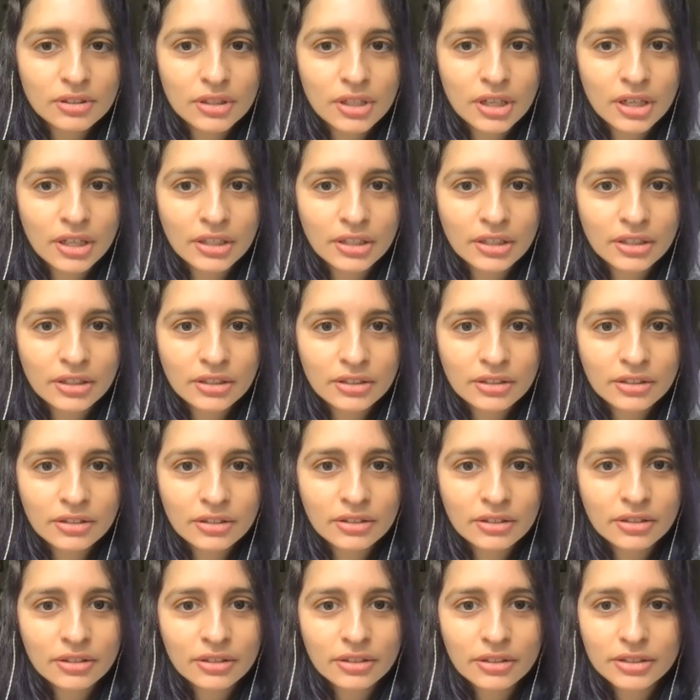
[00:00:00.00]
None.
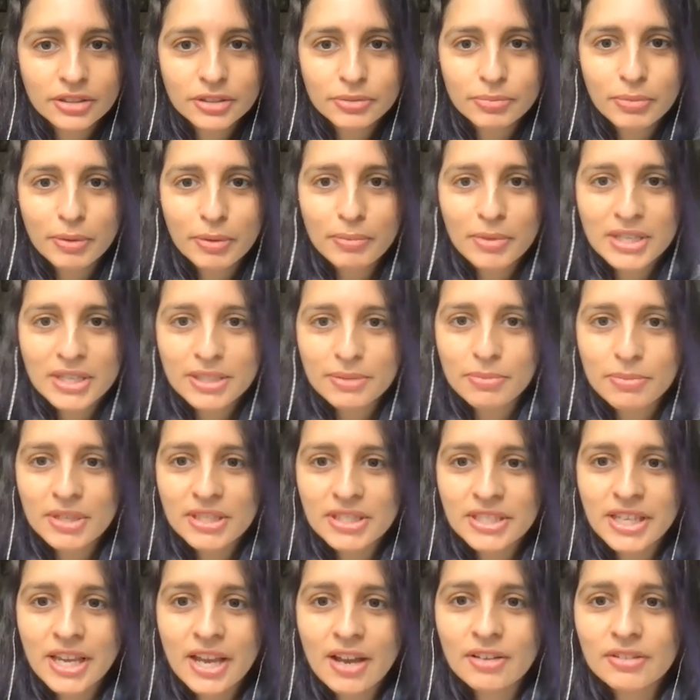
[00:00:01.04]
That's my
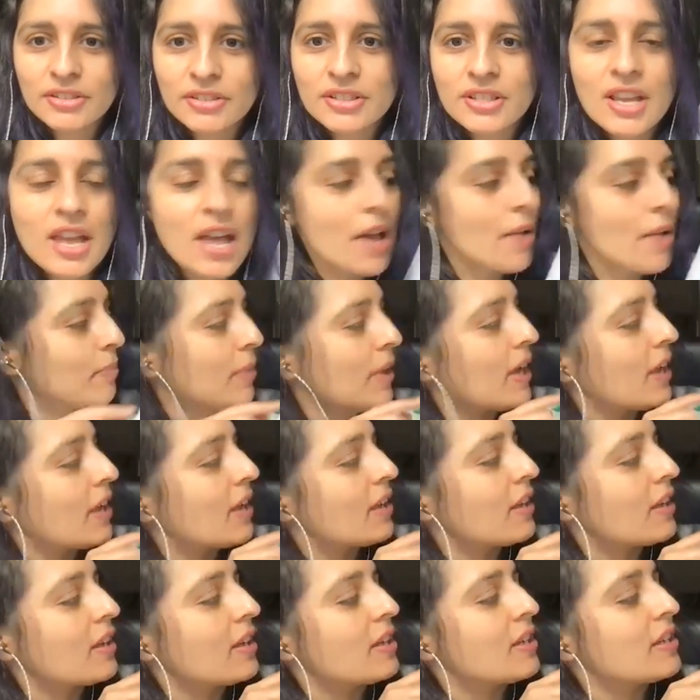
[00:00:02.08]
messy house,
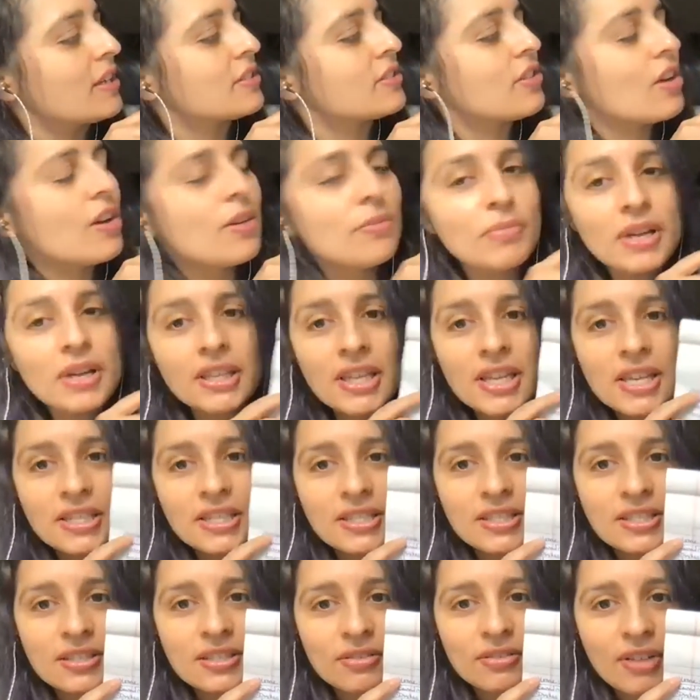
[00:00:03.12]
but it's on my
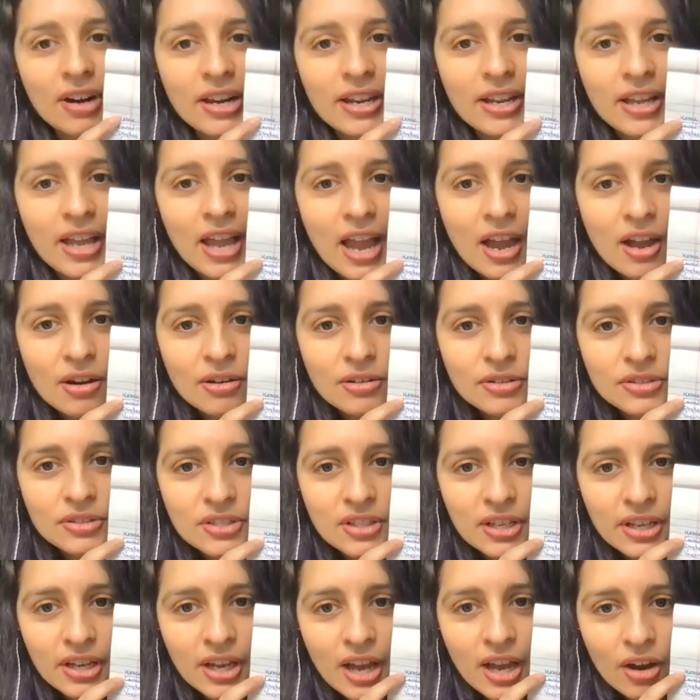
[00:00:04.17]
list, right? House,
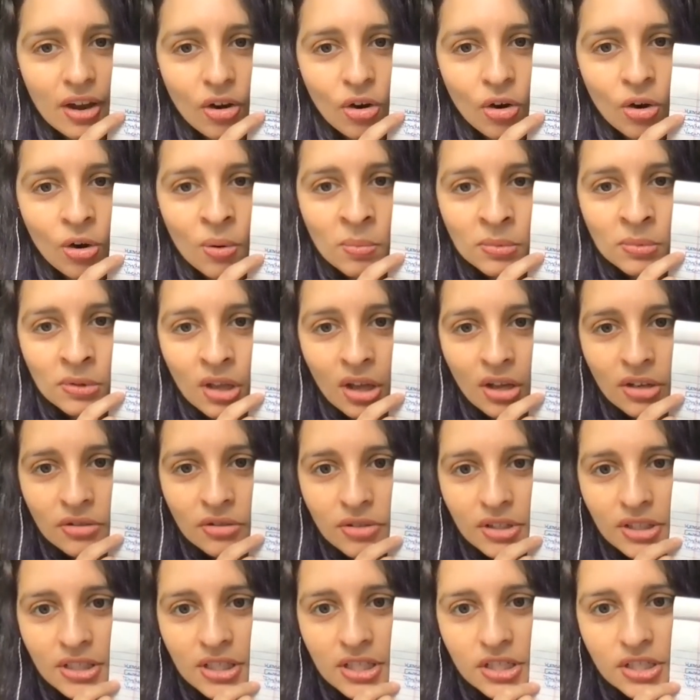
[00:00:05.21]
I got home,
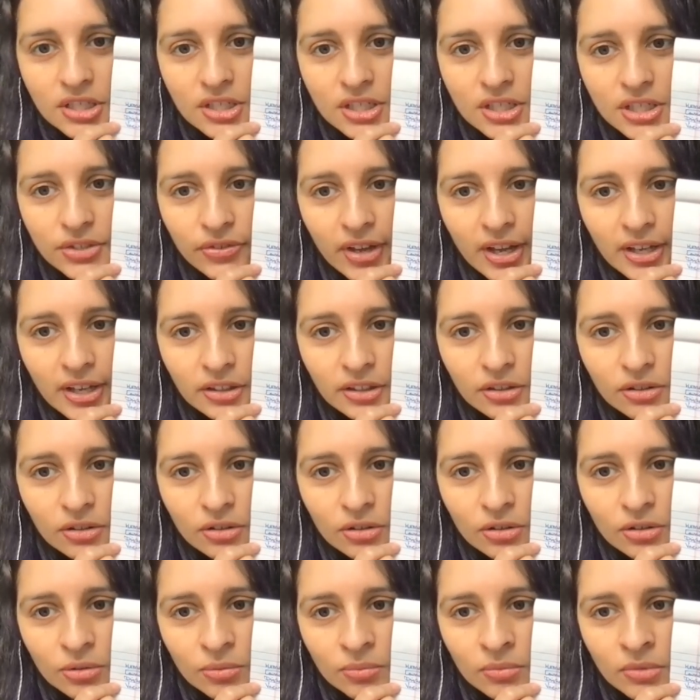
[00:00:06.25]
laundry, dishes,
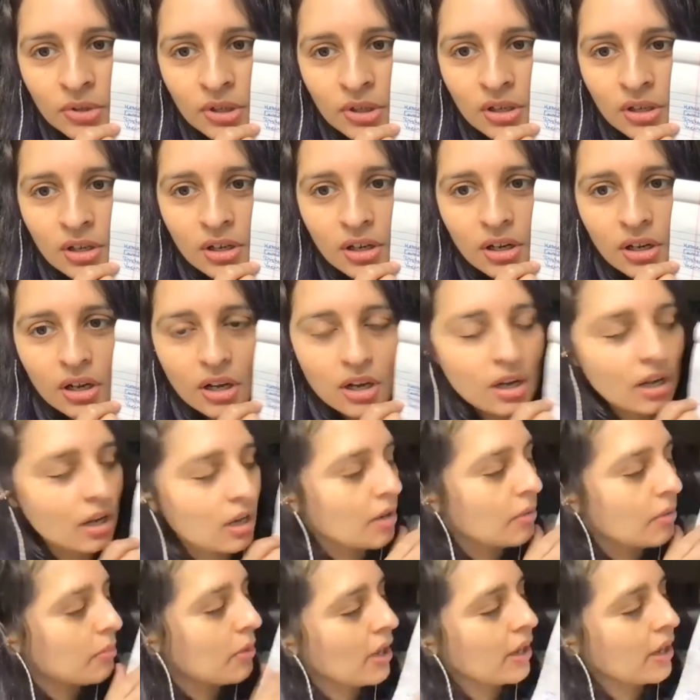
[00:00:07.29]
vacuum.
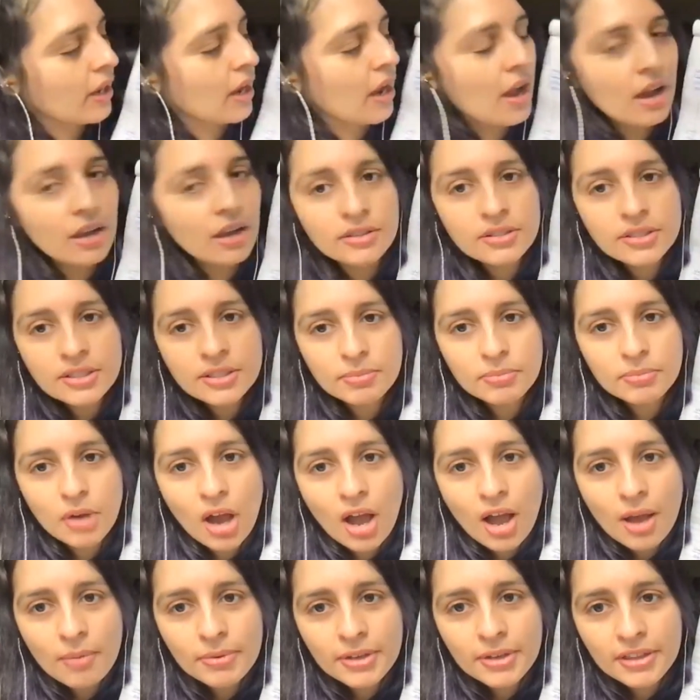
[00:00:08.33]
I got some
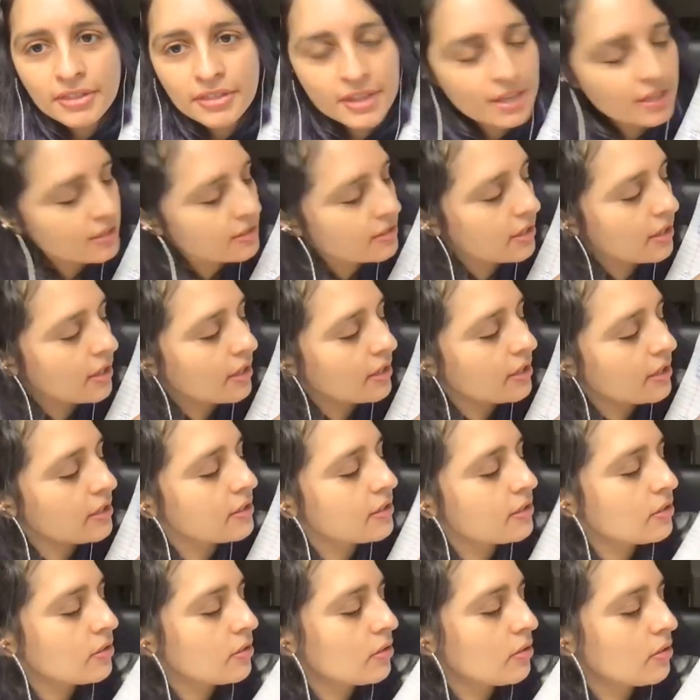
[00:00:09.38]
hobby things that I need
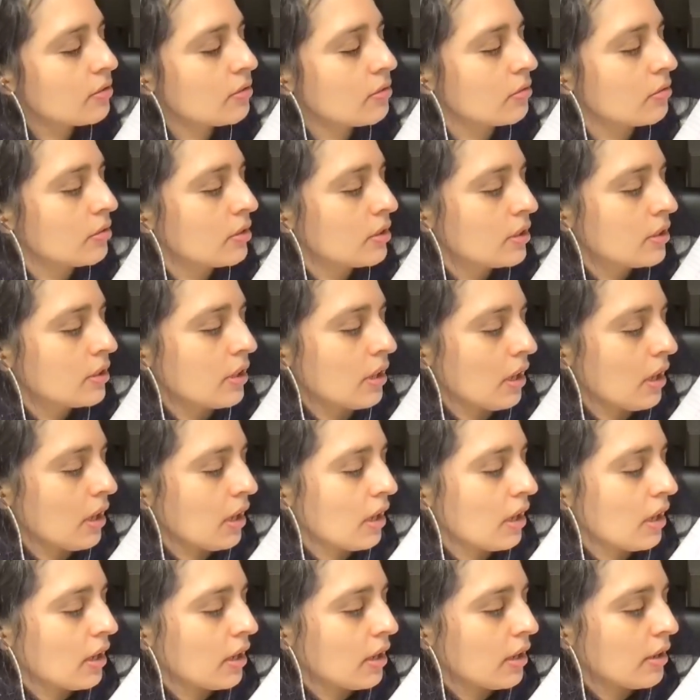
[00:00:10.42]
to do.
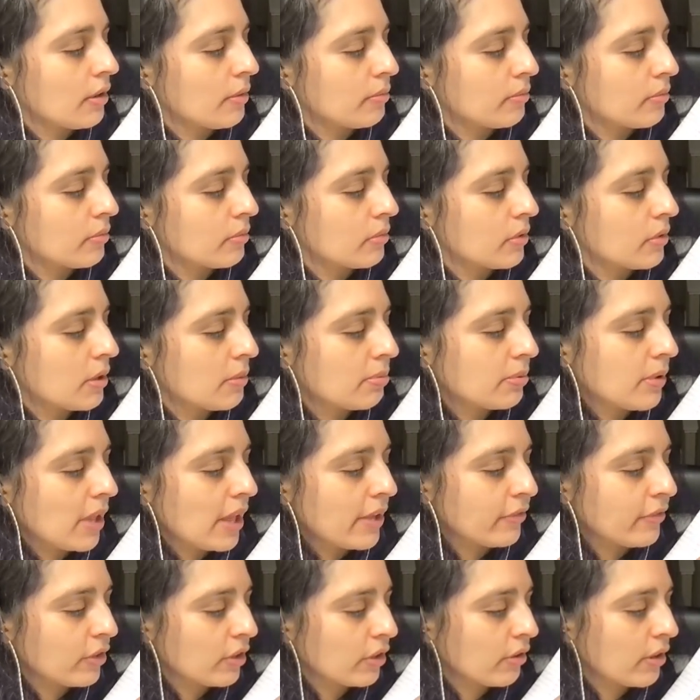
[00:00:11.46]

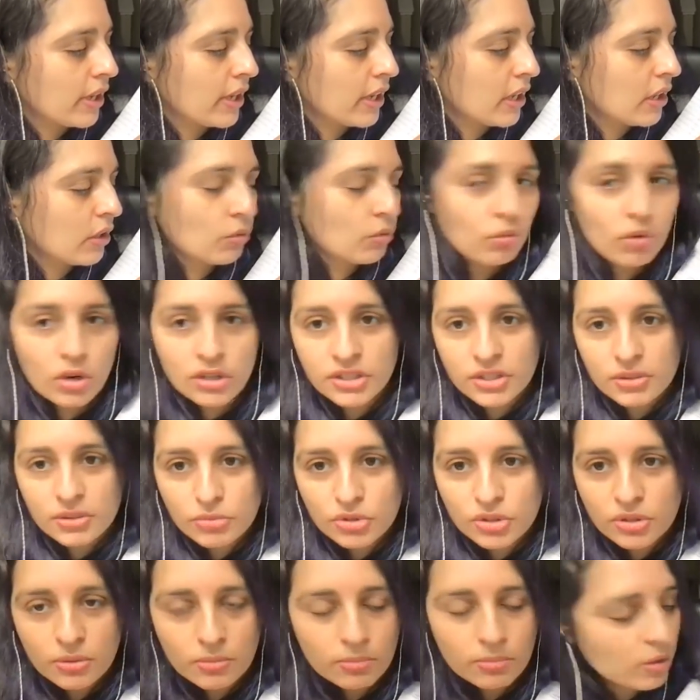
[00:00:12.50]
Apply for a grant, watch
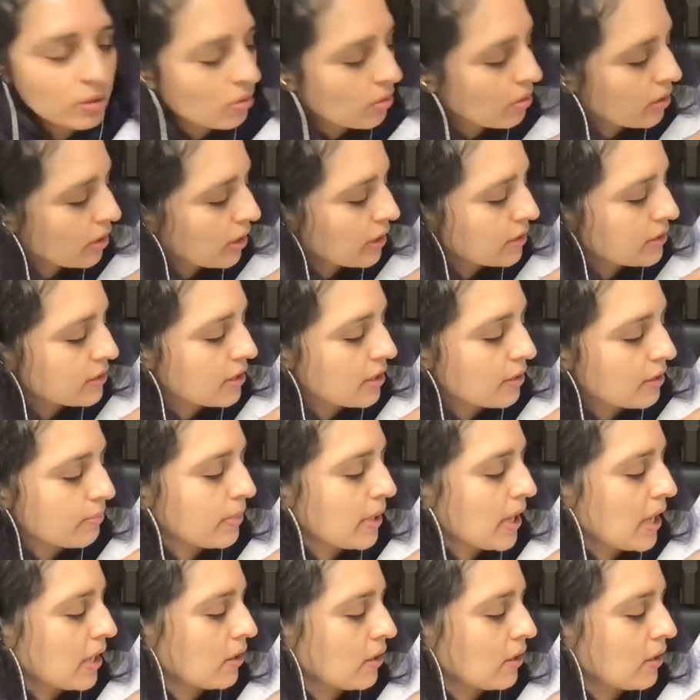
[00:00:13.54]
some Zoom recordings that I'm